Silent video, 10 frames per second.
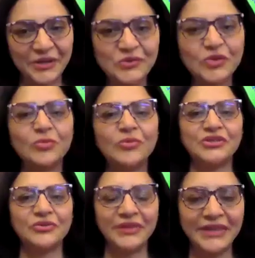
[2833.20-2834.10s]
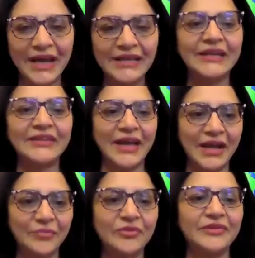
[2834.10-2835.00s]
you so much. So with that, I
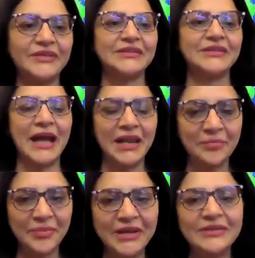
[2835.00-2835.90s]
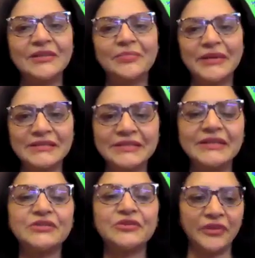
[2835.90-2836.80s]
thank Professor Alp, the
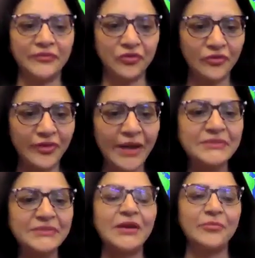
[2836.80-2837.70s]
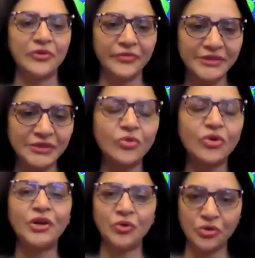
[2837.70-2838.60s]
president of the WOFAPS, Professor
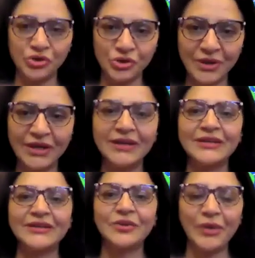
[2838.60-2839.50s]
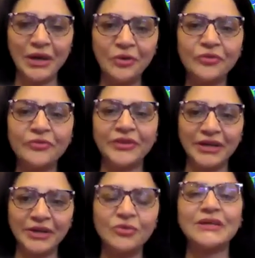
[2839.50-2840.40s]
Boix Ochoa, the well-known
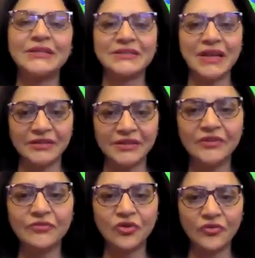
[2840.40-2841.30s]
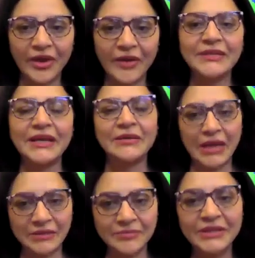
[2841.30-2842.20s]
figure who has started the WOFAPS and he
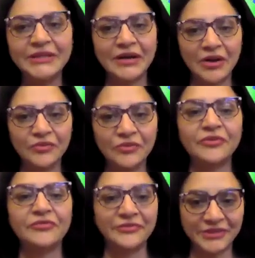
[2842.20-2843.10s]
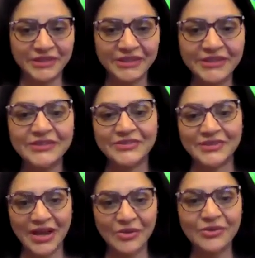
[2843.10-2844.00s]
has been around for 50 years
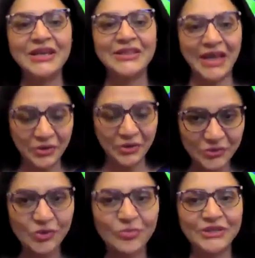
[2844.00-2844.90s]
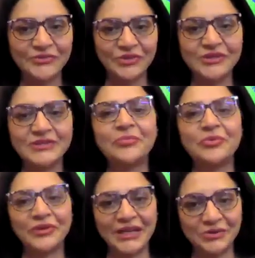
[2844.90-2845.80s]
now. Thank you so much for the
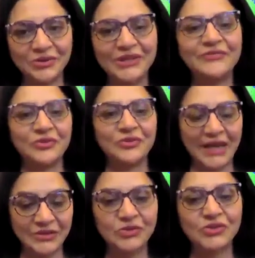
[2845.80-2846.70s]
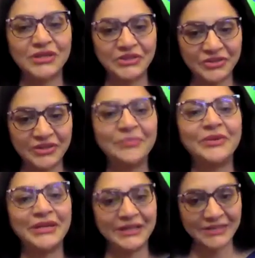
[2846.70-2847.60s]
support that you give to the association and
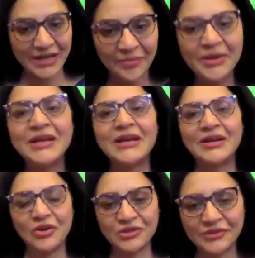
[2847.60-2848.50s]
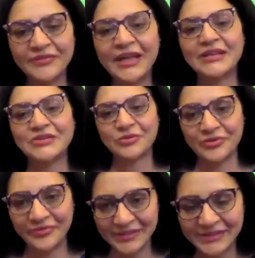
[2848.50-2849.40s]
bring it up. Lots of thanks to
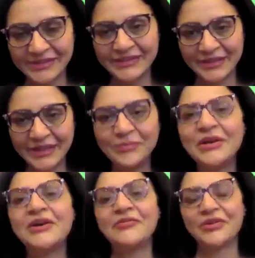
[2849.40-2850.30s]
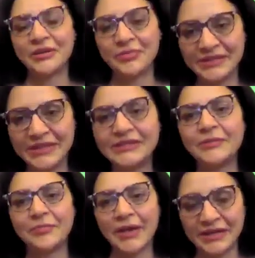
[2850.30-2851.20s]
Professor Salim for
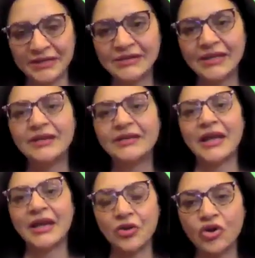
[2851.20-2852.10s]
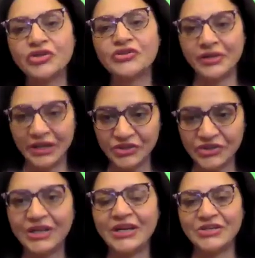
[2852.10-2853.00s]
representing Pakistan and
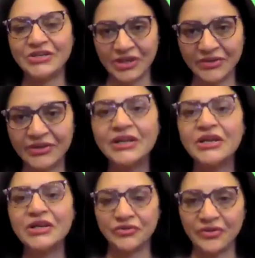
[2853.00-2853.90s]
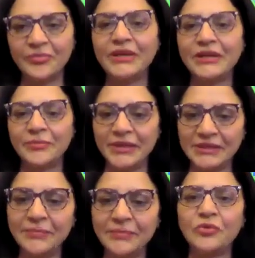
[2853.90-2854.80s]
Australasia in general. You have been a big
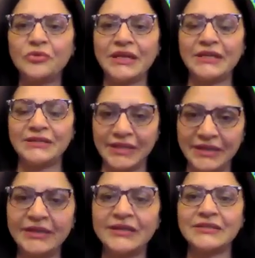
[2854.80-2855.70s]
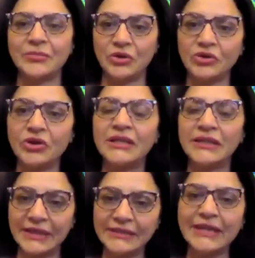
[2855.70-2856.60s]
support and telling us about
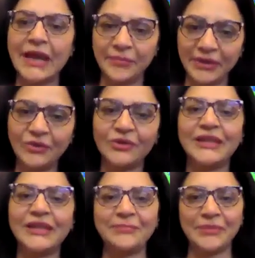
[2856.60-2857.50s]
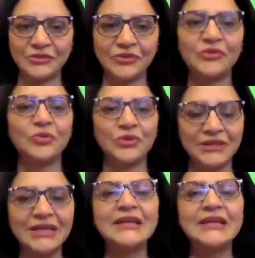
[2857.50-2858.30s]
things happening on that part of the world.